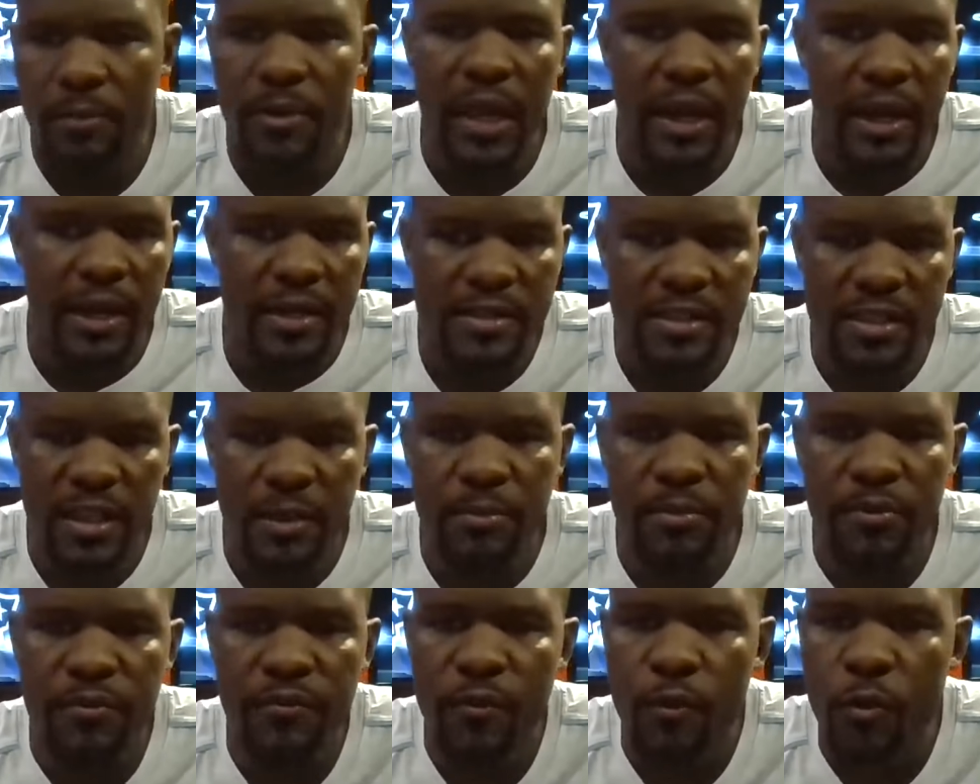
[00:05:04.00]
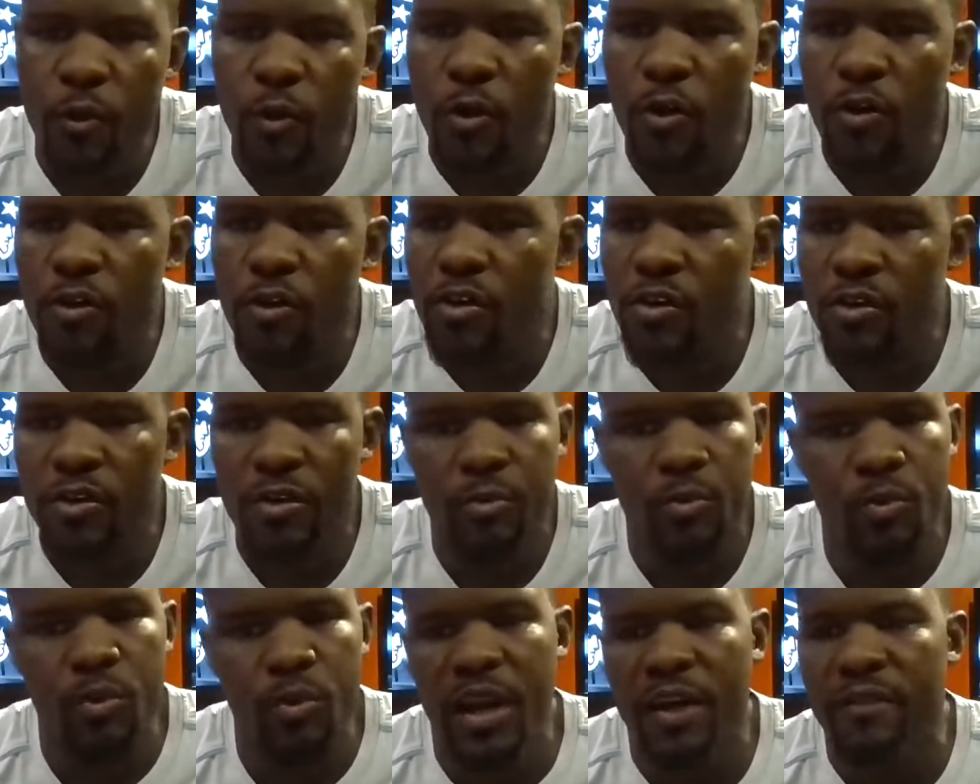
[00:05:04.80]
like I said before, or
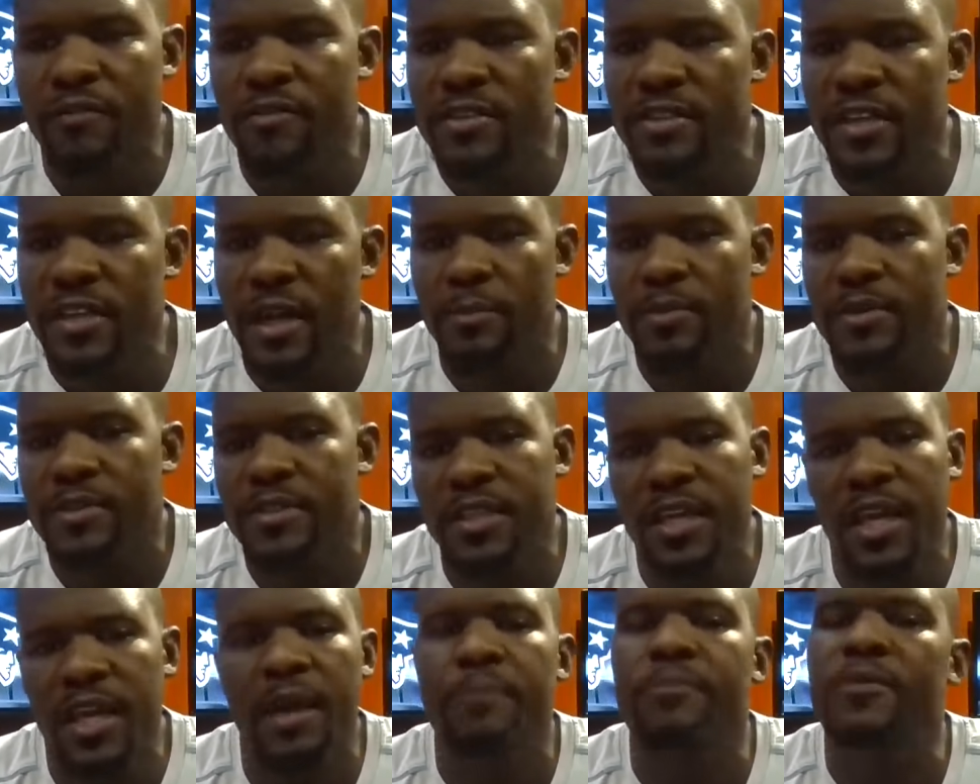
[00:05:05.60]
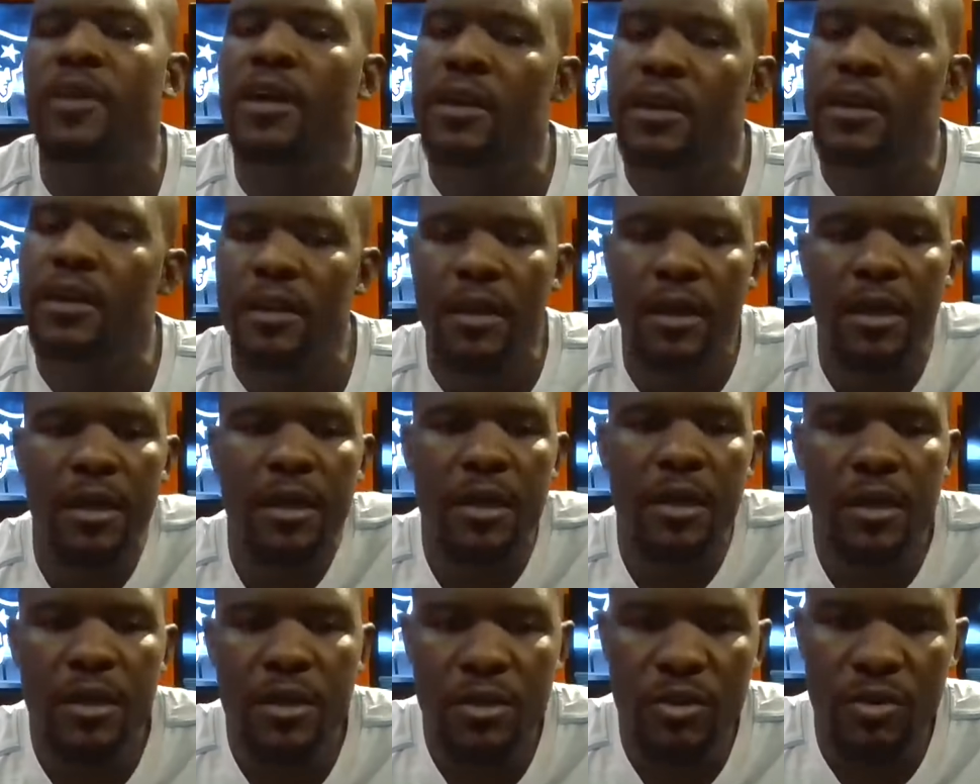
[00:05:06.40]
whatever type of team, then
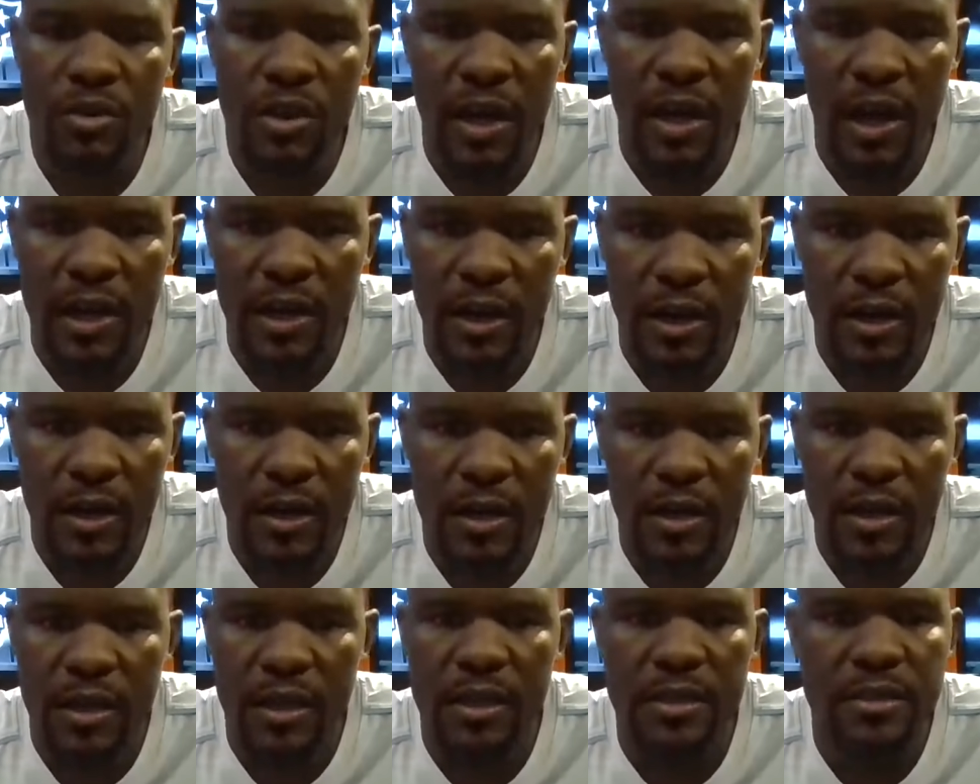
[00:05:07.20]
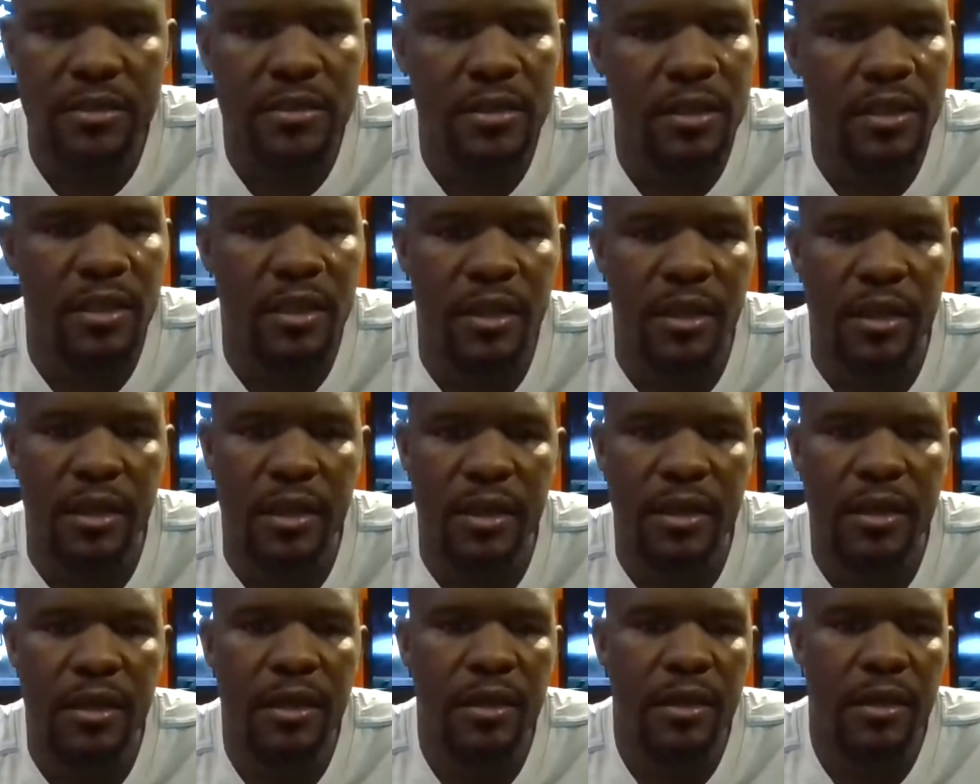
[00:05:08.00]
you kind of get into the
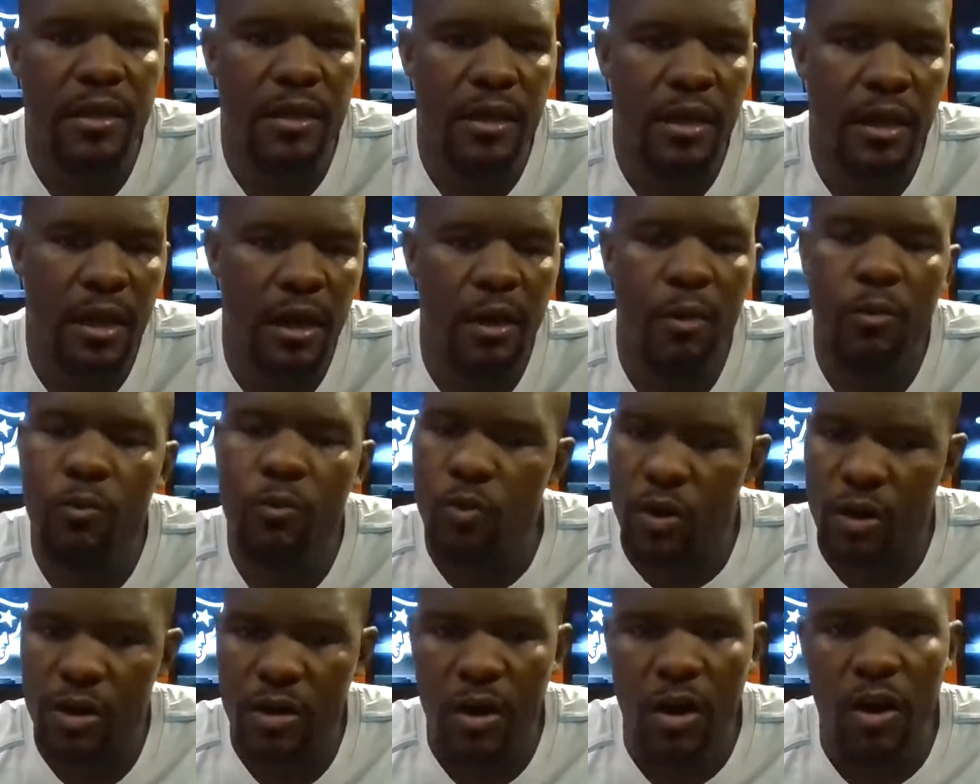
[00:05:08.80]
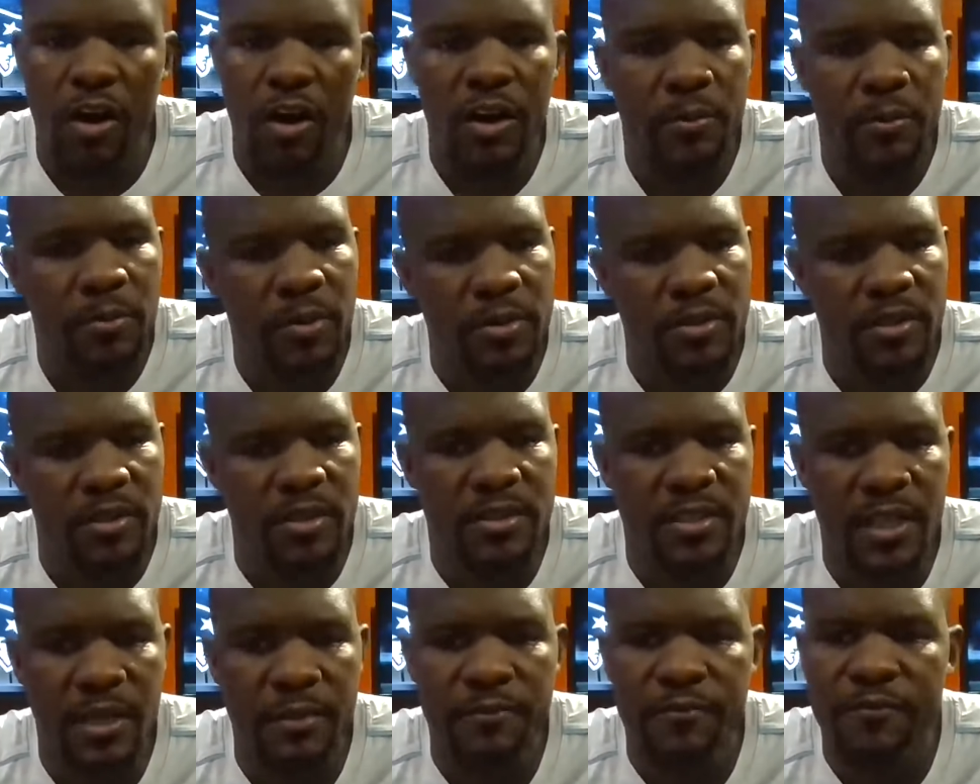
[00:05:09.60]
work hard and put the
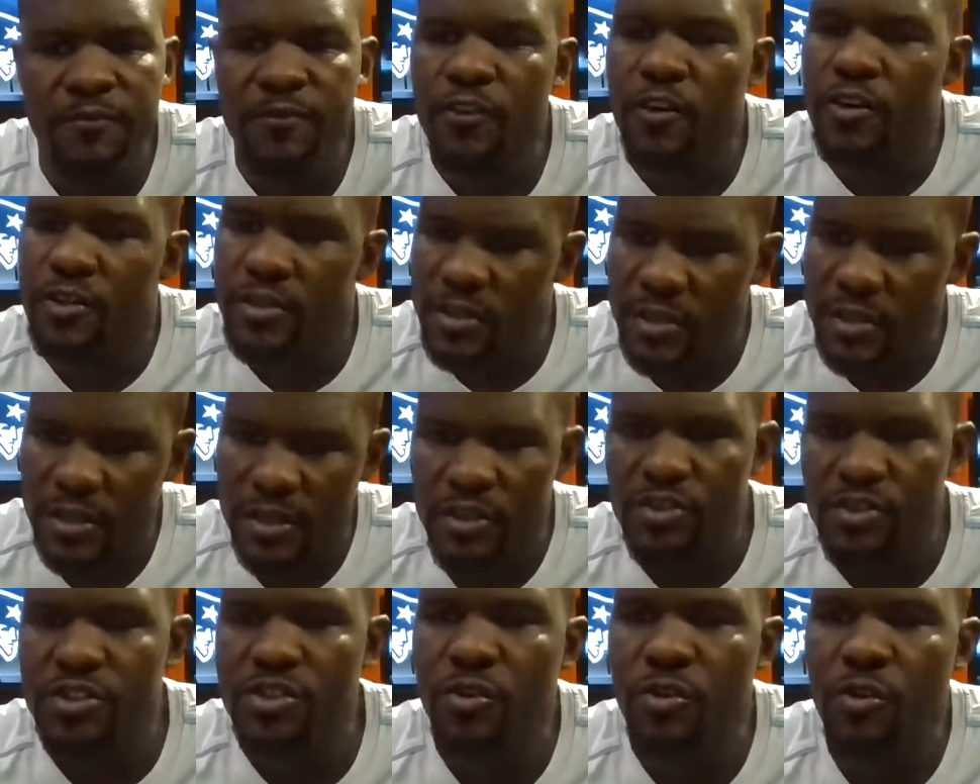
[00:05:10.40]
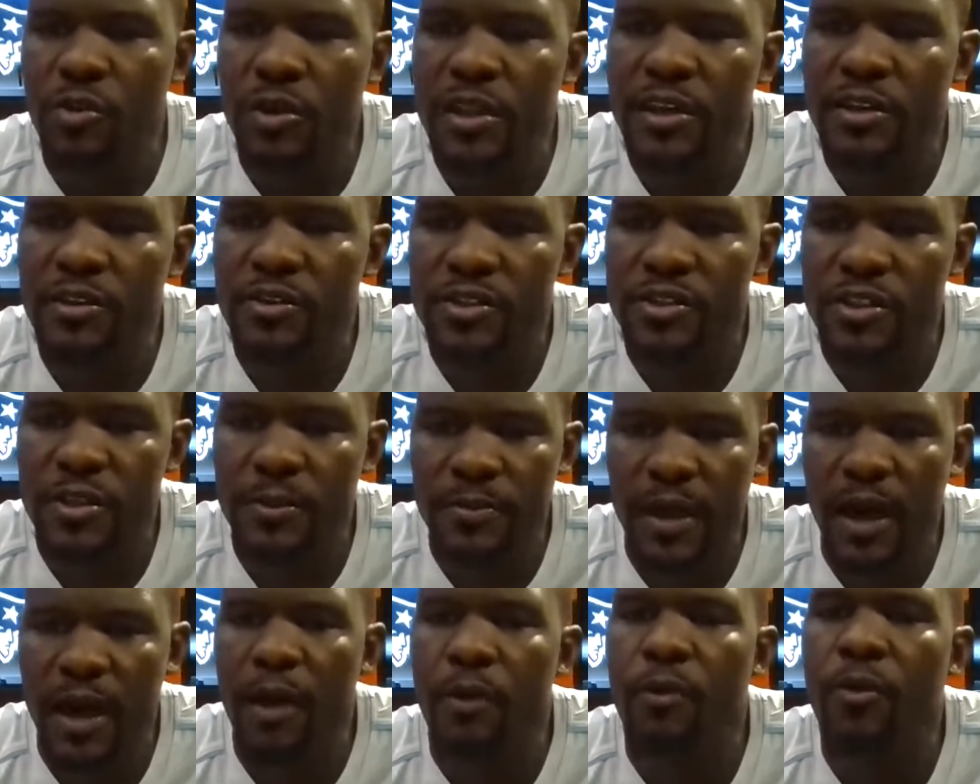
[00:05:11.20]
team first, and you're showing leadership
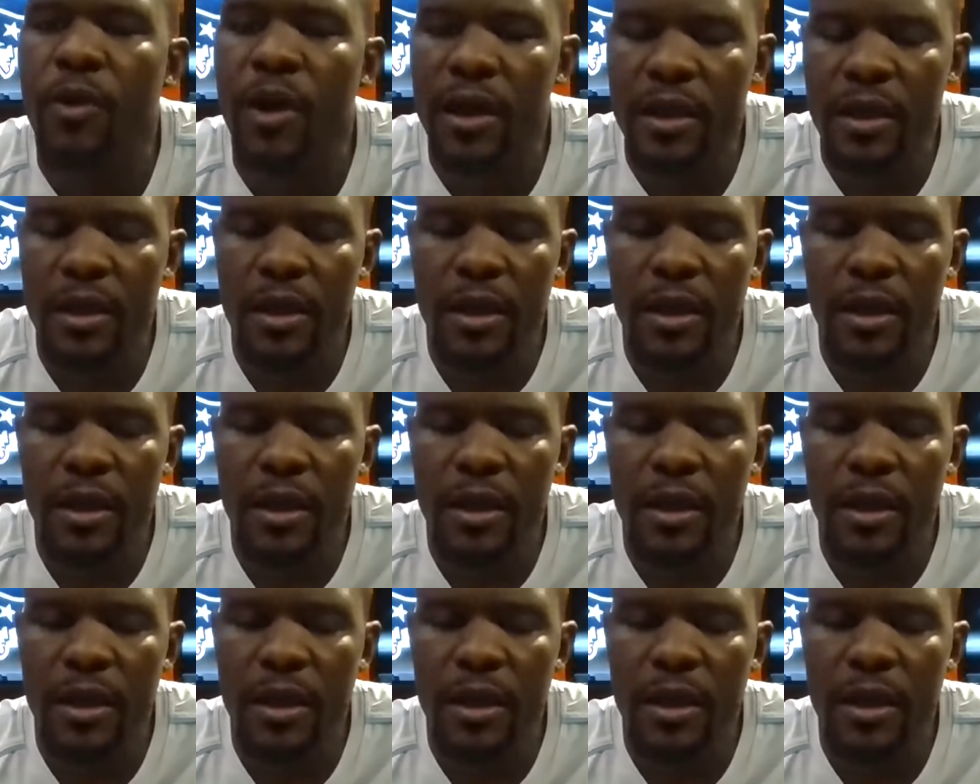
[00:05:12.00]
that way.